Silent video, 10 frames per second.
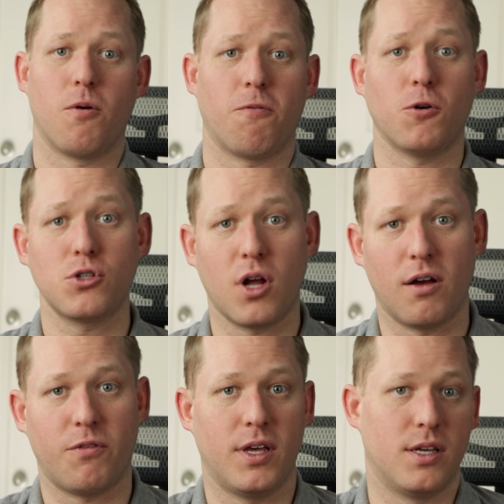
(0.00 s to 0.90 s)
First
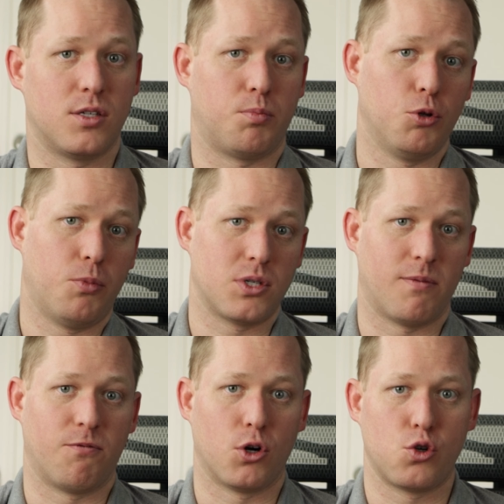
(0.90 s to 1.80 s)
off is Blue
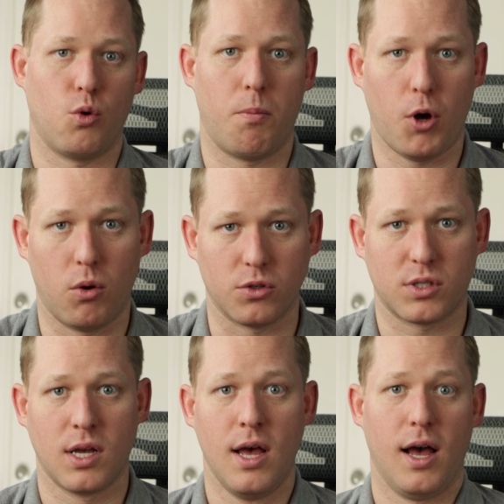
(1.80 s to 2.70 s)
Prism Virtual
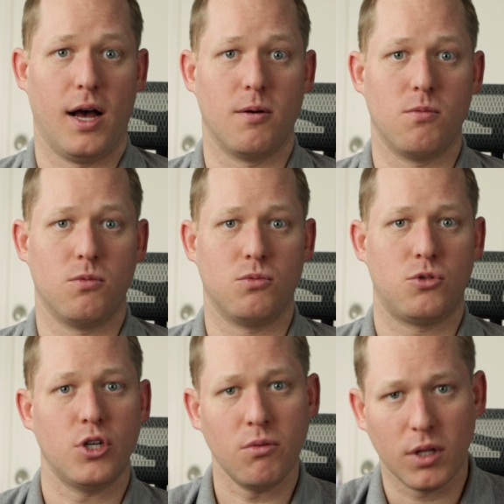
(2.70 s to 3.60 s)
Pulse.
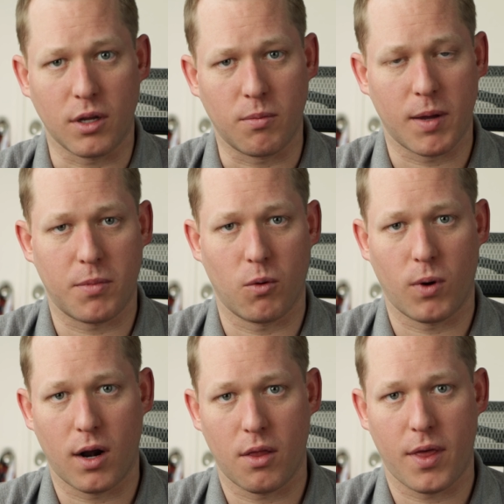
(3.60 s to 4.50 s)
Generally, you might be
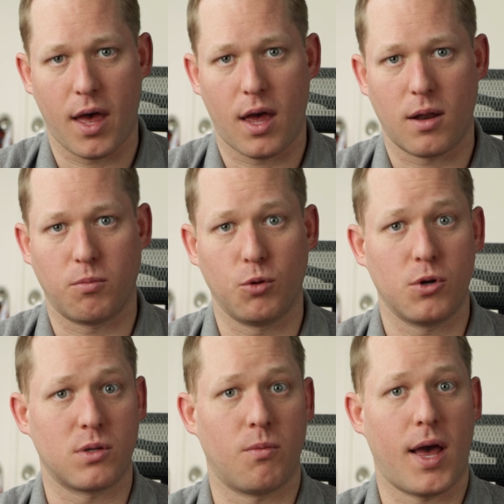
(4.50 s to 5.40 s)
aware that Blue
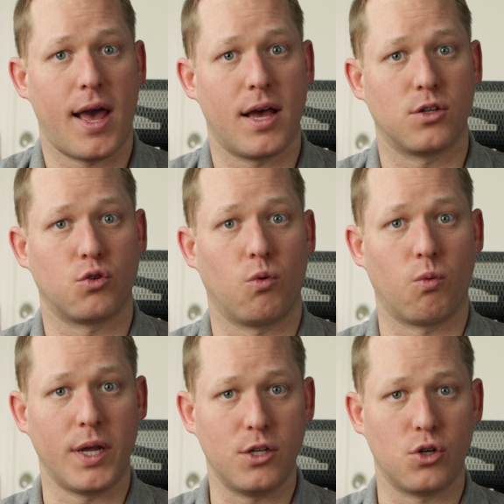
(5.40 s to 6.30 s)
Prism has
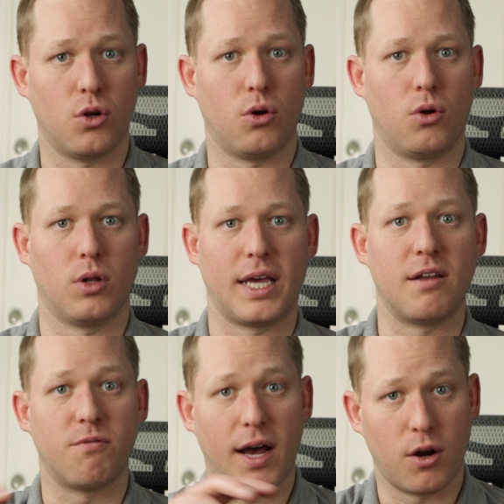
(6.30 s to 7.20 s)
regional
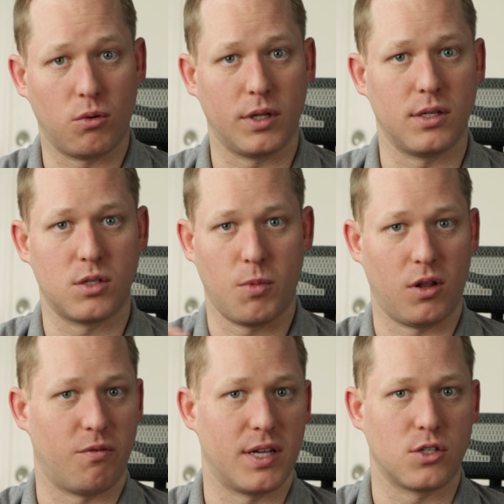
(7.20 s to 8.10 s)
invite-only
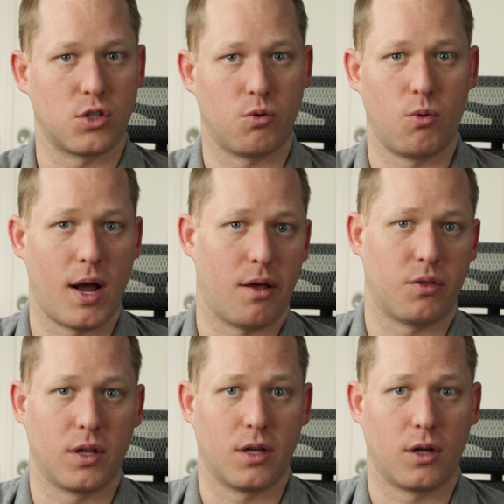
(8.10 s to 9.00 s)
small events
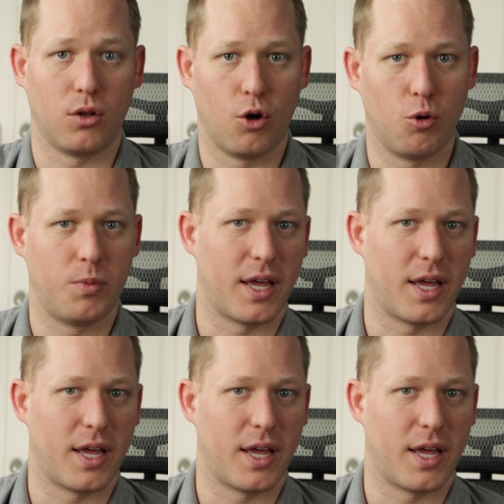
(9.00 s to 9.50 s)
throughout the globe.